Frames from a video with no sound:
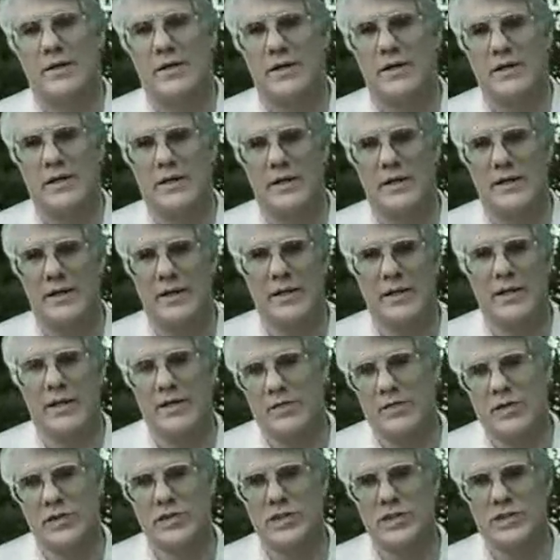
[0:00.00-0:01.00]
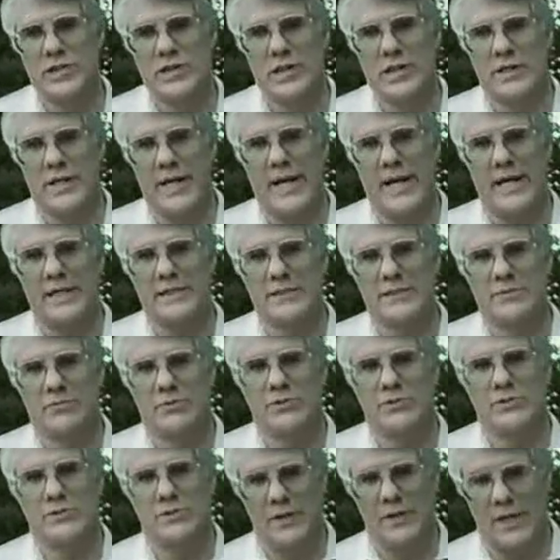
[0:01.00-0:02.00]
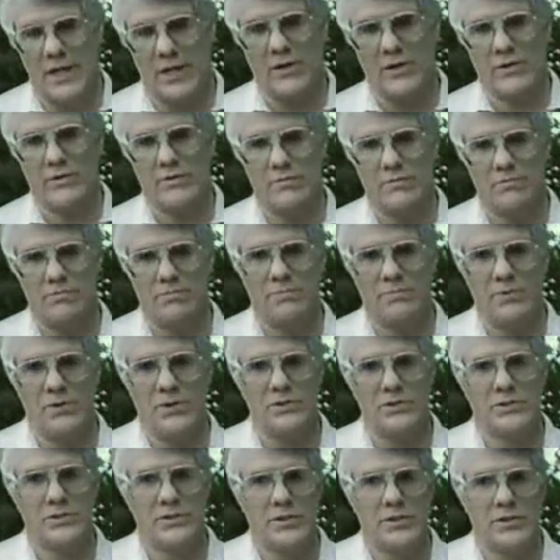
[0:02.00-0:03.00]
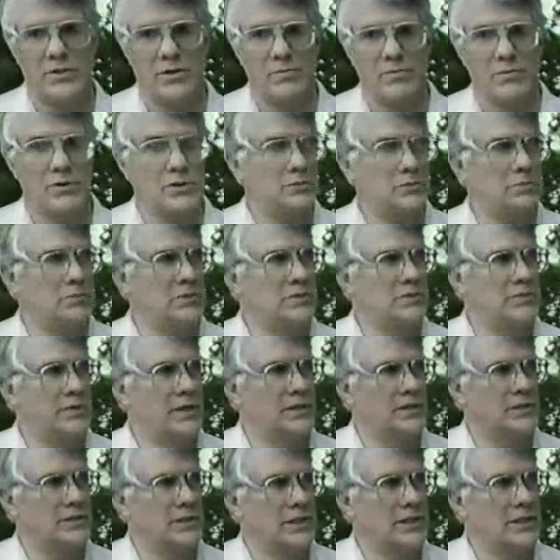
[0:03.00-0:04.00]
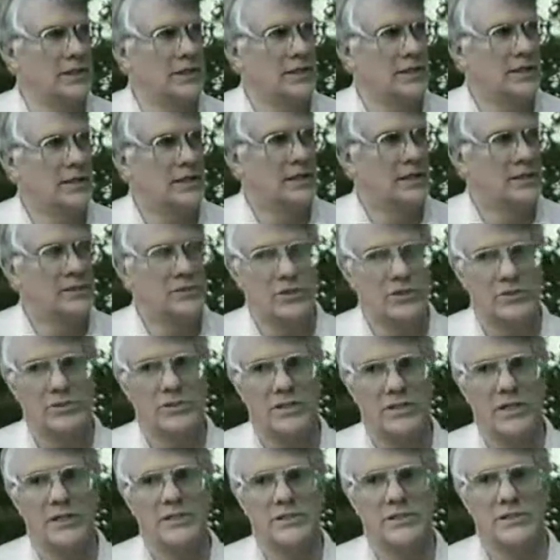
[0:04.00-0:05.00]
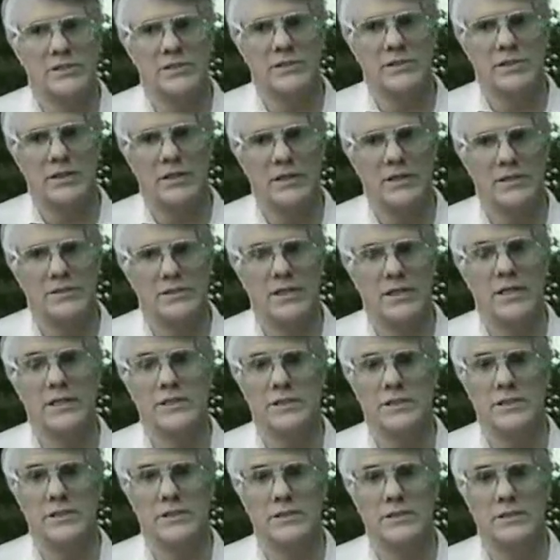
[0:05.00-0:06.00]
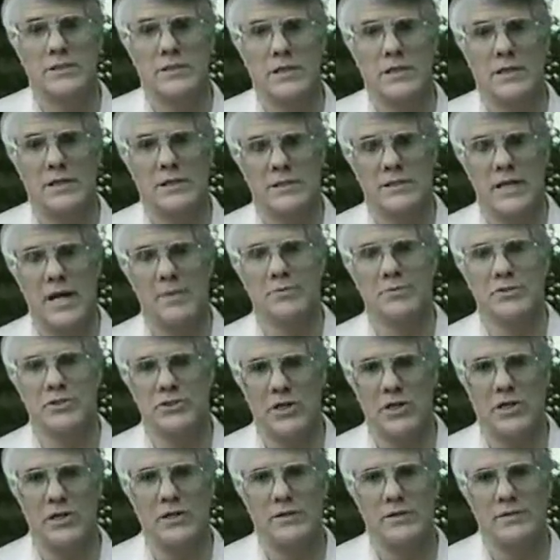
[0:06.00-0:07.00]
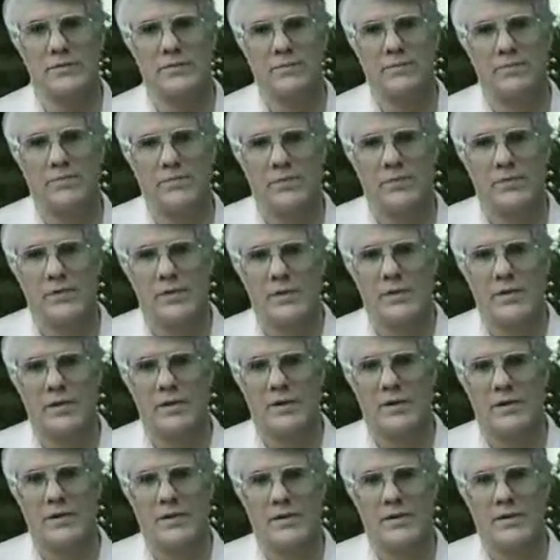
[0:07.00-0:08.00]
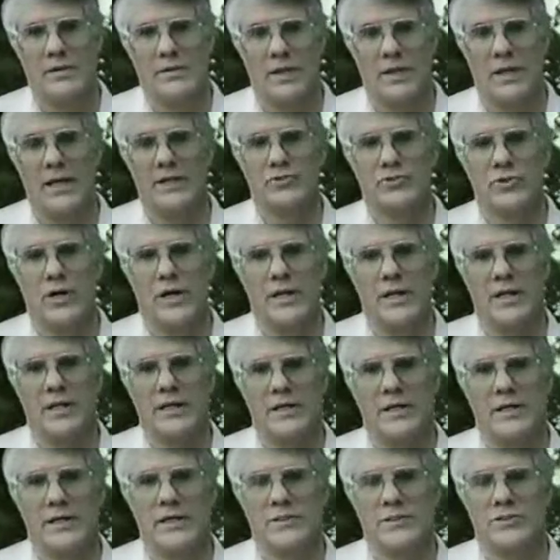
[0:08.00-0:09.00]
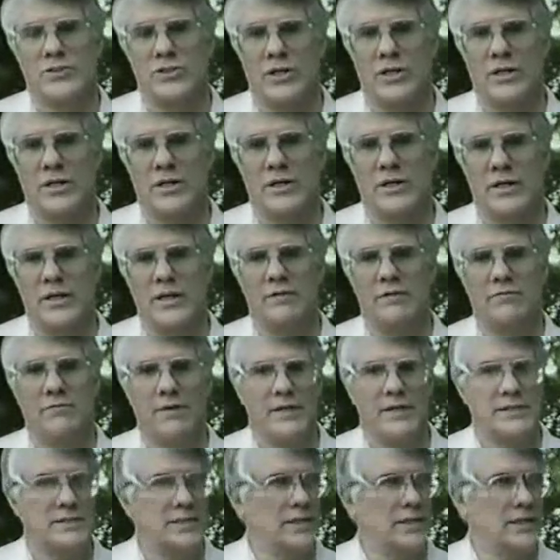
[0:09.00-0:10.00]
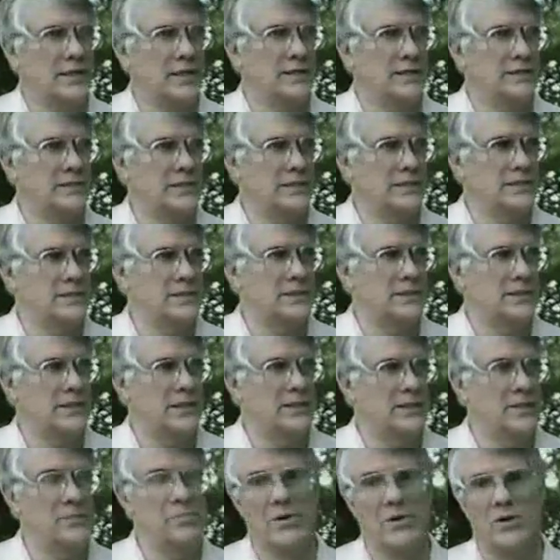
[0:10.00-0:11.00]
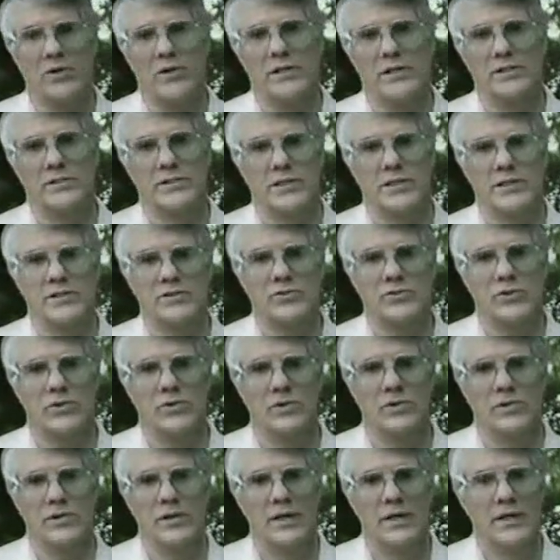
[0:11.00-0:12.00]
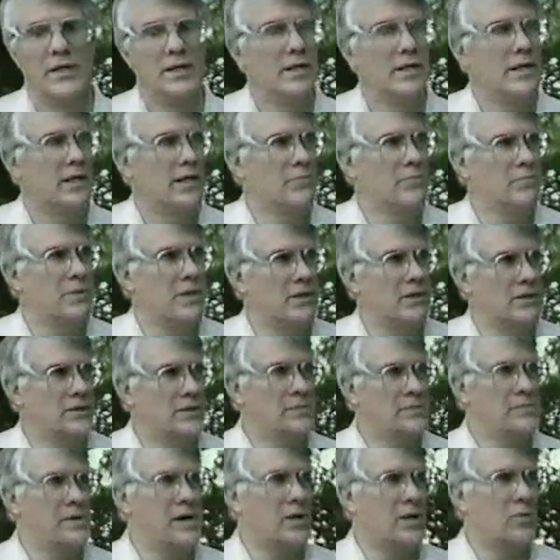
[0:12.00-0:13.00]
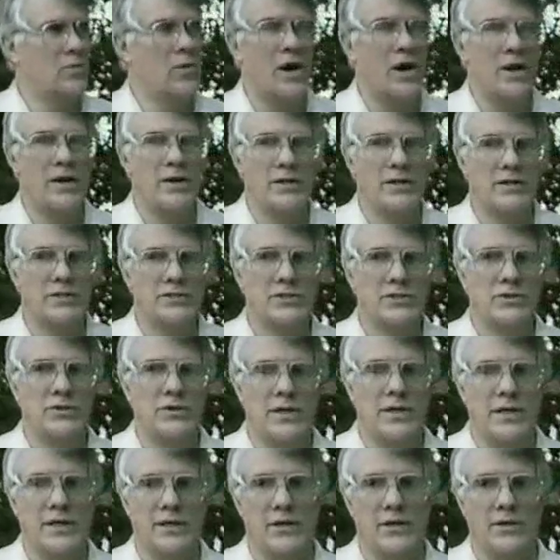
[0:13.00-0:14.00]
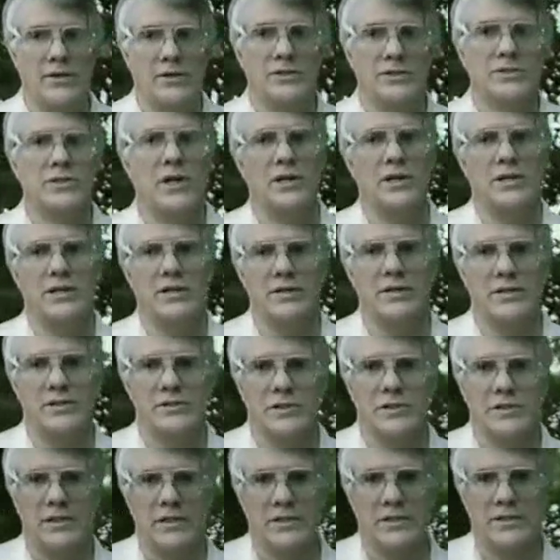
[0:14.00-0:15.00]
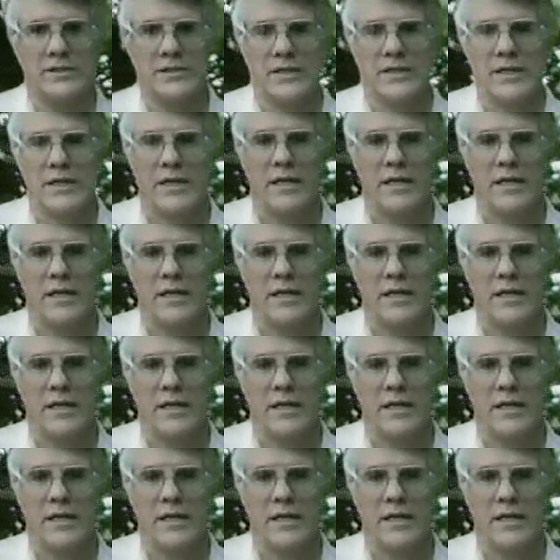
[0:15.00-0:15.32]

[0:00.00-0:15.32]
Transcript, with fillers: uh, it converts it to the gas, which now produces a thermal explosive energy. So it's an instant, it's an instant type of start. Okay. The electronic circuit interfacing gives us the abilities to control and meter the amount of water that's going in on the start condition as,